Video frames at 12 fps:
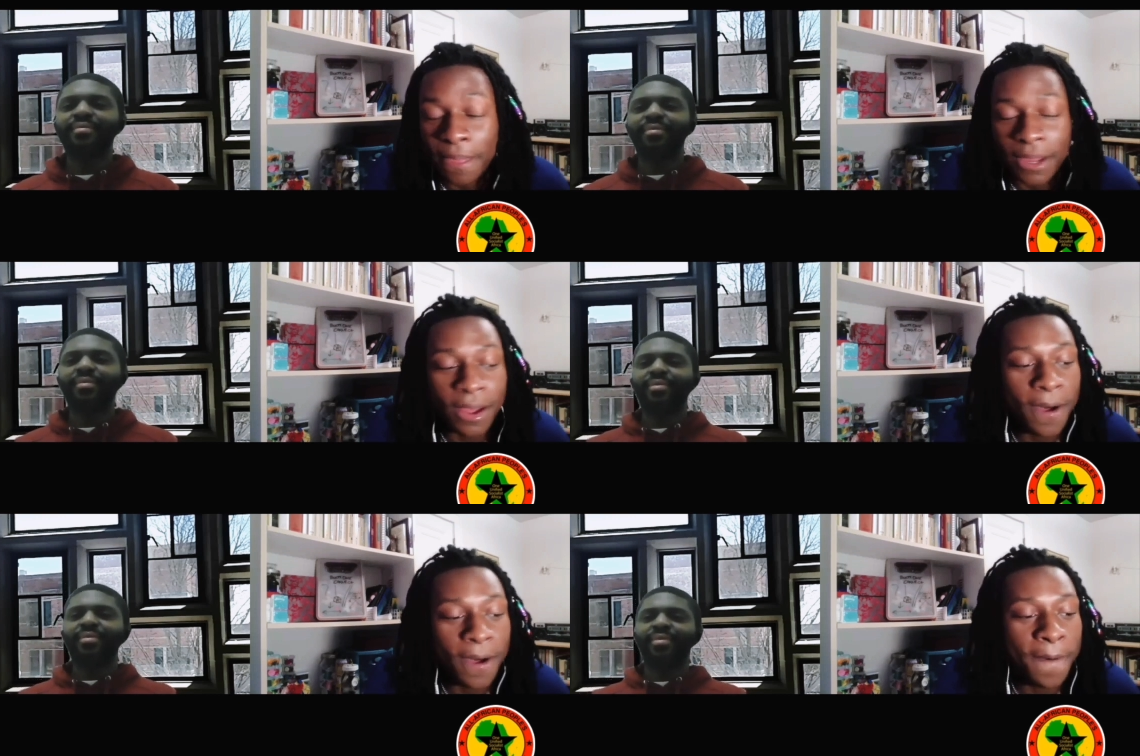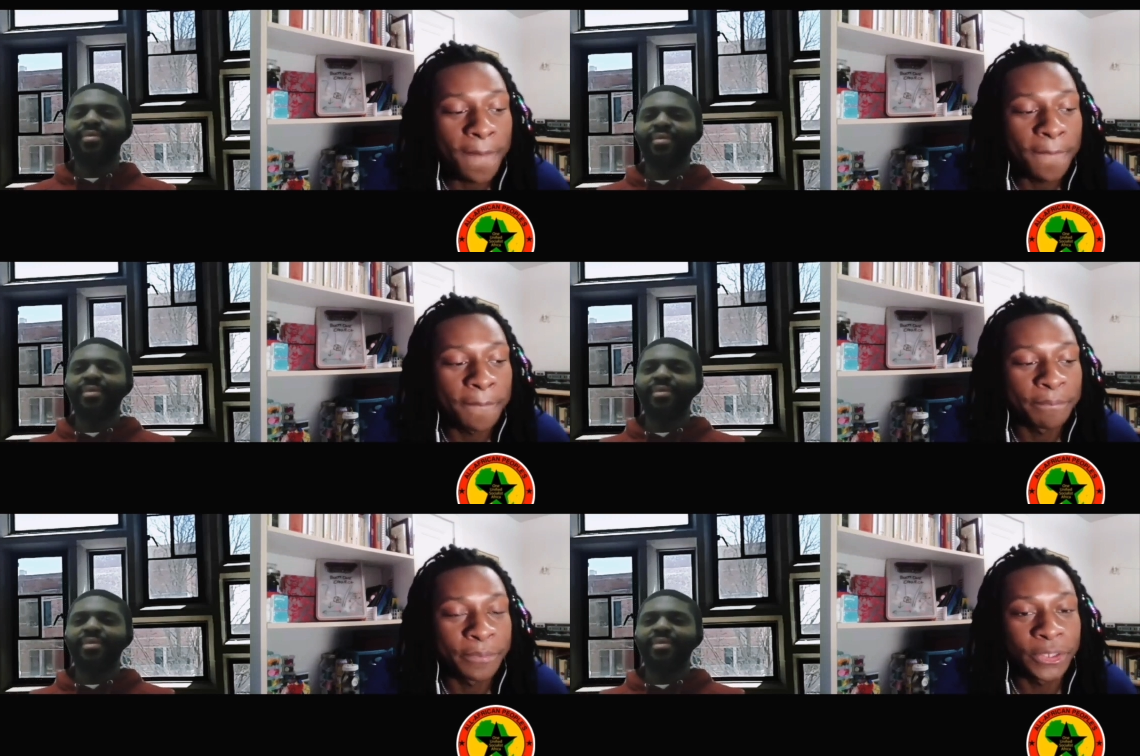Speaker 1: Um,
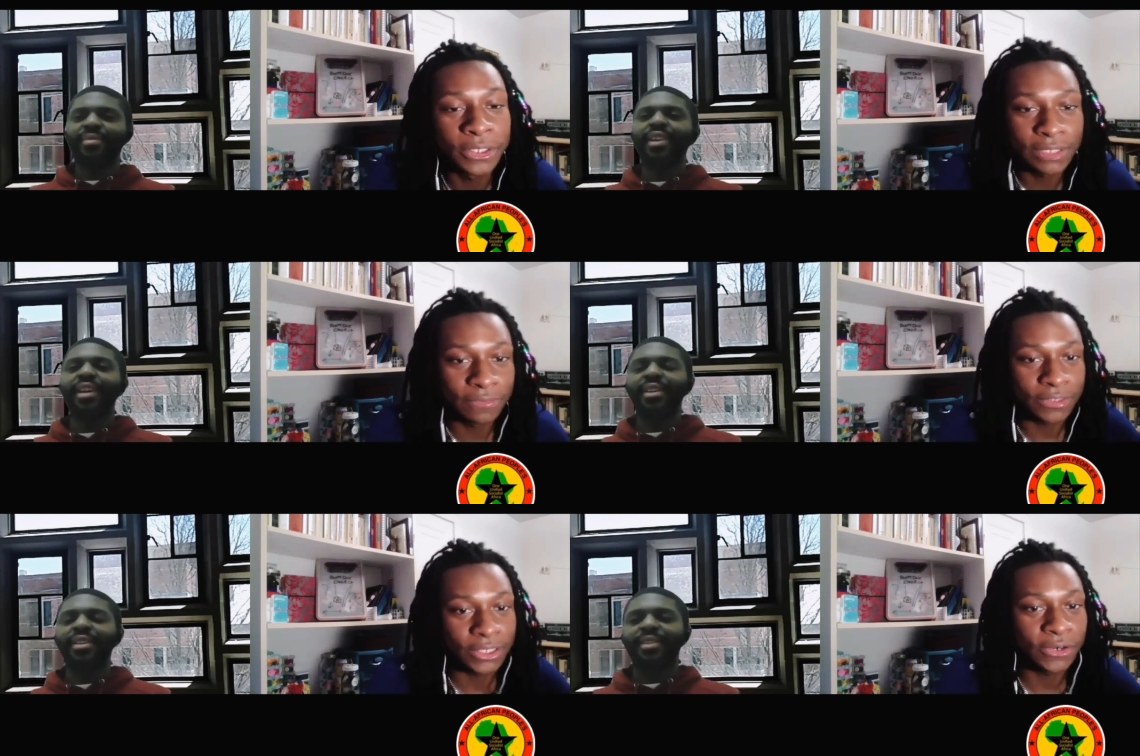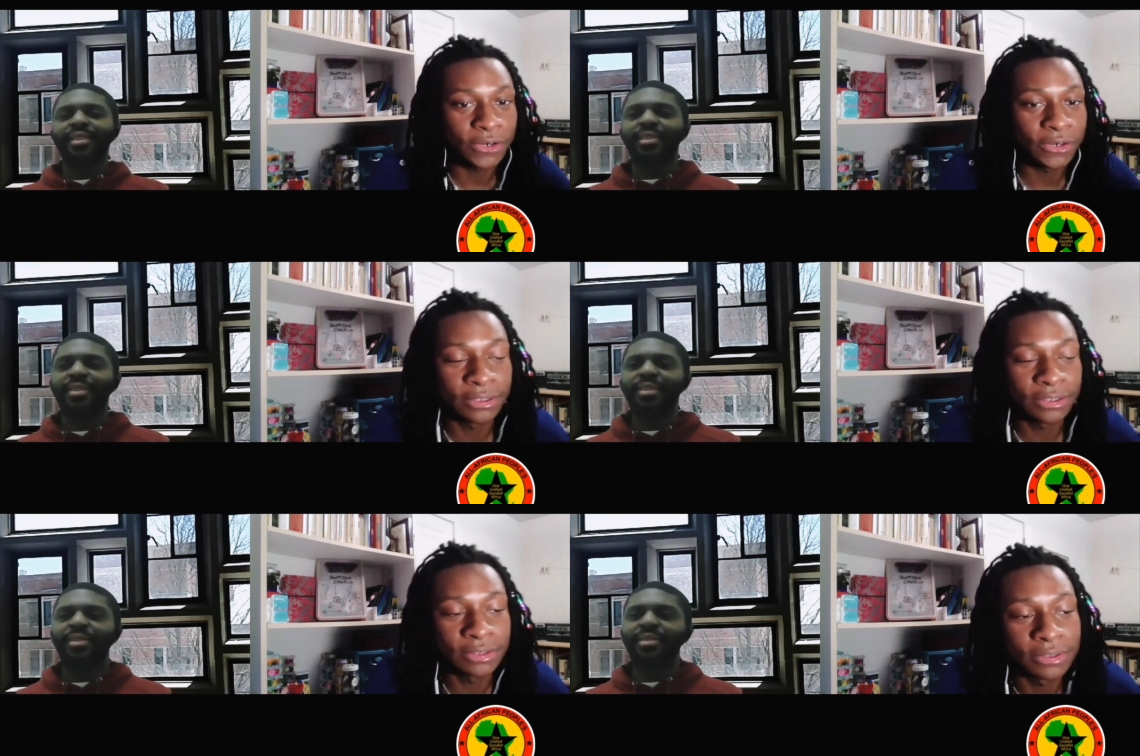but yeah. even hearing
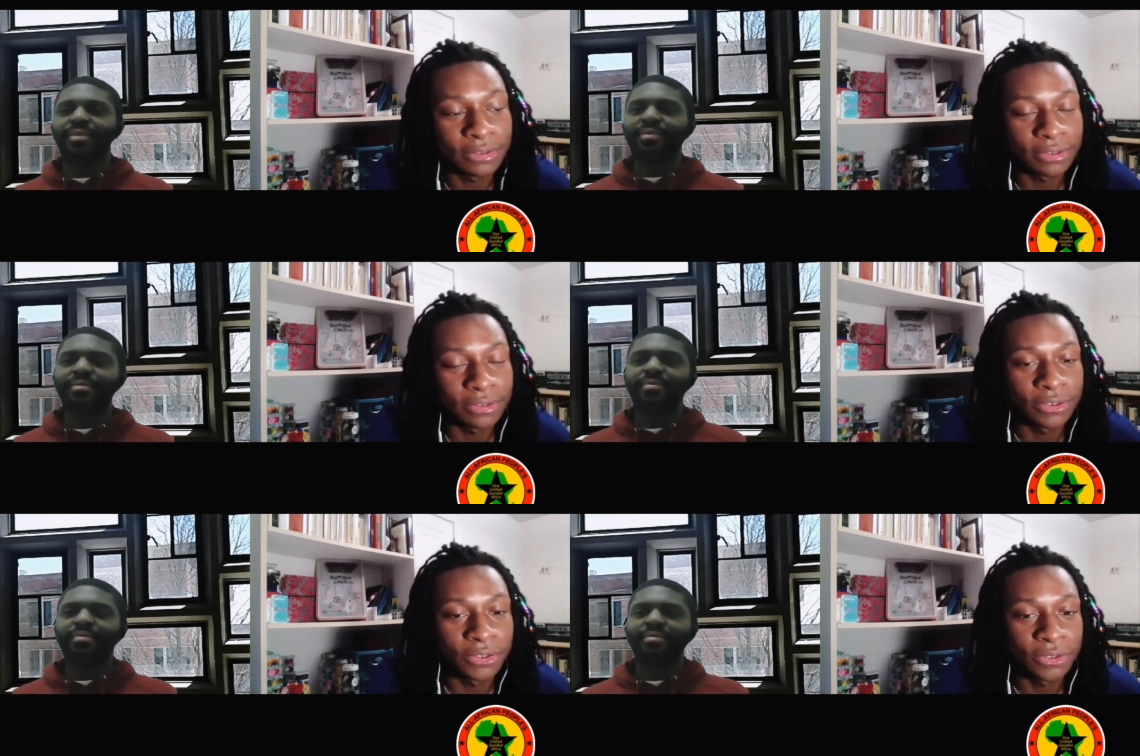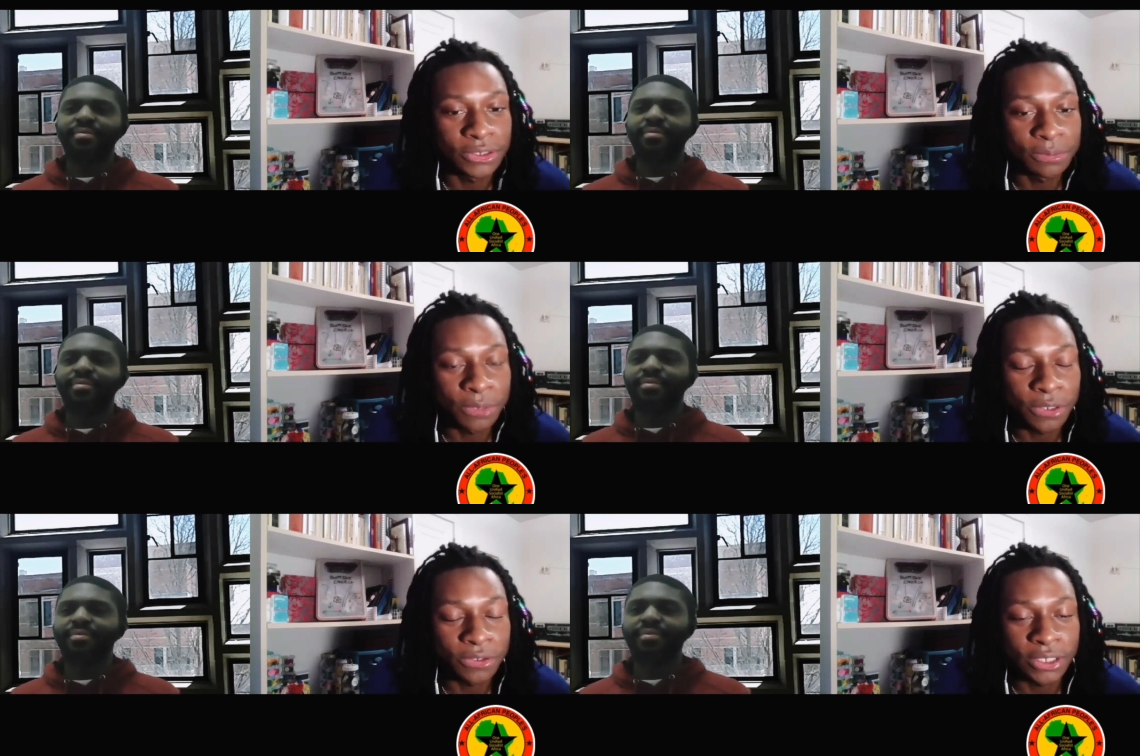you know, this
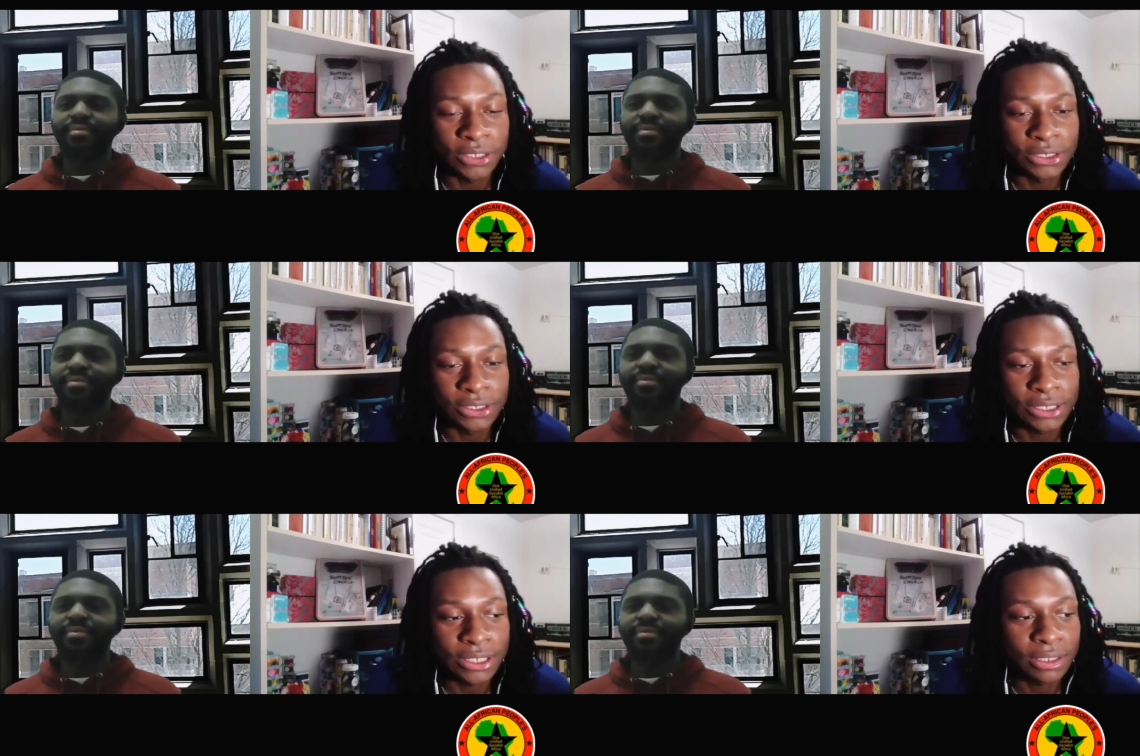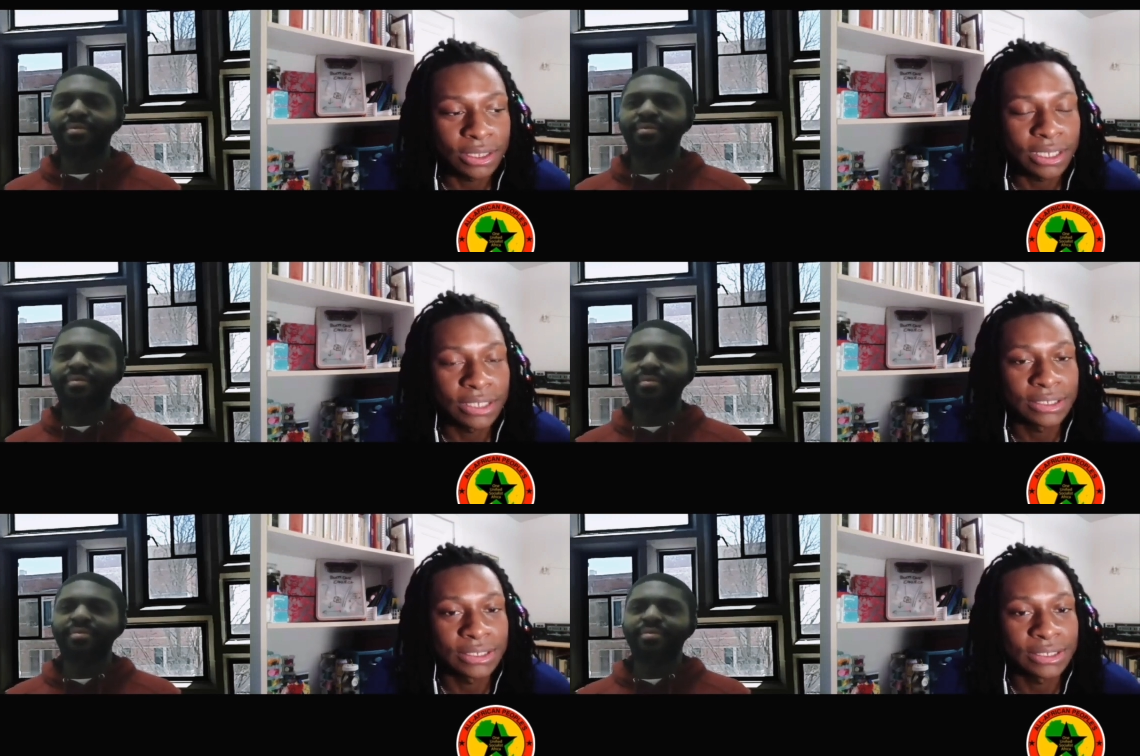brother and just seeing the things
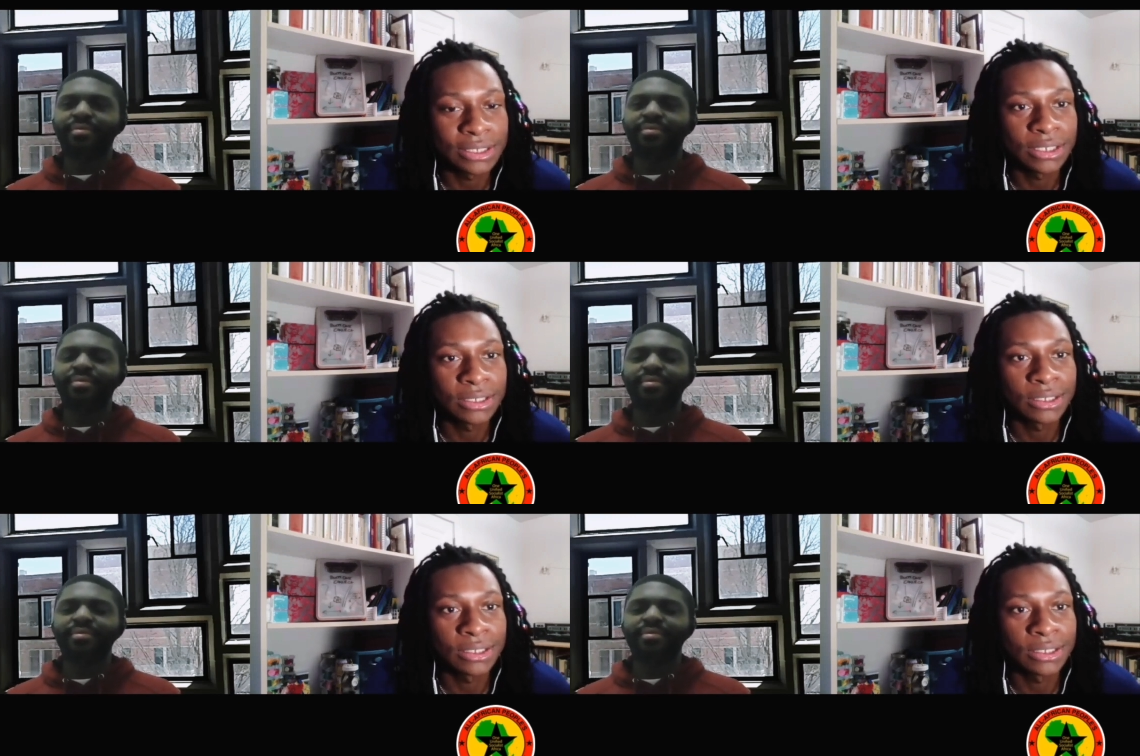he's done.